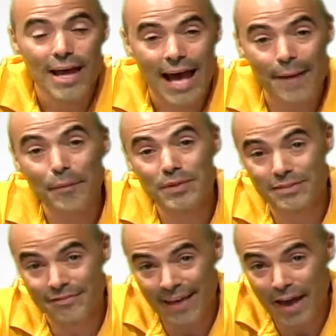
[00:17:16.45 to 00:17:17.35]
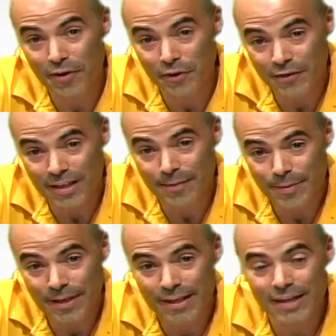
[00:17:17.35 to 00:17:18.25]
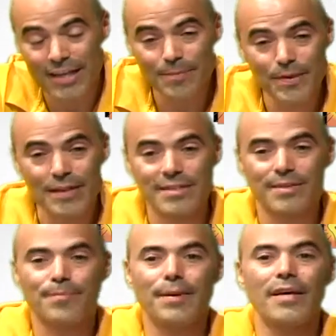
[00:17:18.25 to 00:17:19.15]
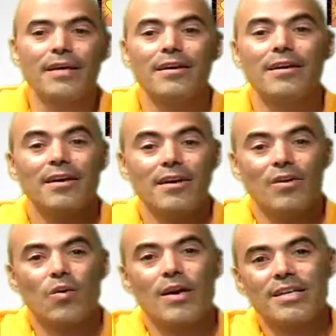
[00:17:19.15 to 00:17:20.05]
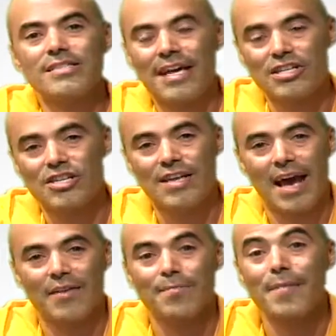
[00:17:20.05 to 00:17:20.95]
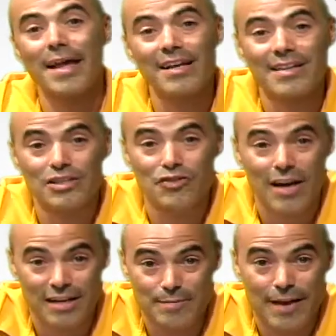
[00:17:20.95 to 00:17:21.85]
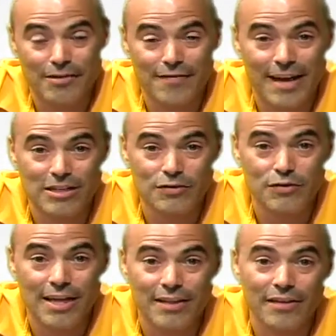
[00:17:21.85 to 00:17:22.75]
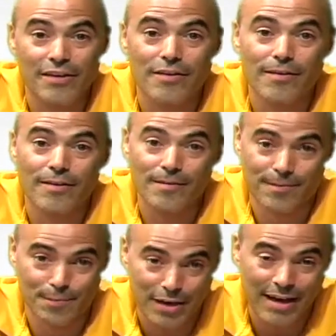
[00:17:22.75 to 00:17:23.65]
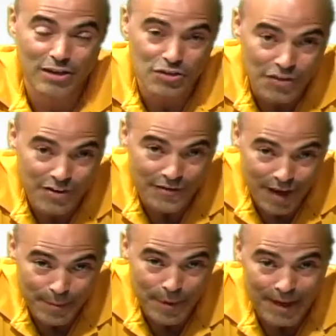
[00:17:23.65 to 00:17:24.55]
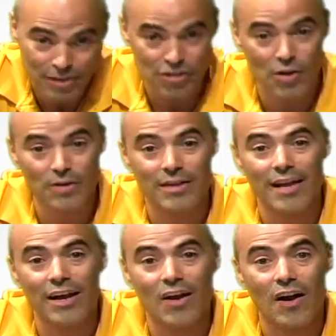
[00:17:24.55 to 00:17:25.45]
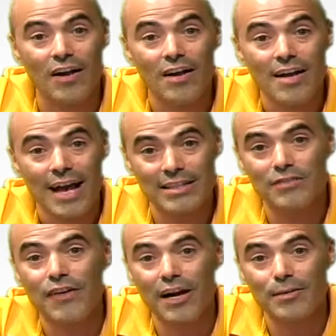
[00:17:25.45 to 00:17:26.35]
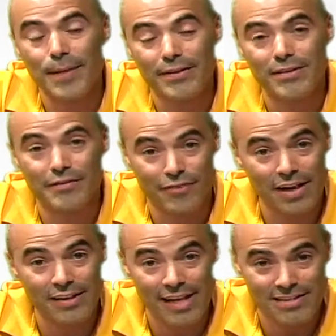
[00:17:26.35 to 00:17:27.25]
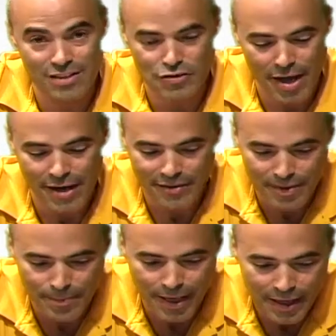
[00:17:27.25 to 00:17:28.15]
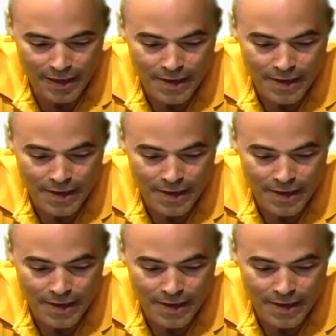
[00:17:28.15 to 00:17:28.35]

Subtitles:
Apple was a founder of EPEAT, and EPEAT is a big organization now that many electronics manufacturers get their products certified by to show that they are as environmentally friendly as electronics can be.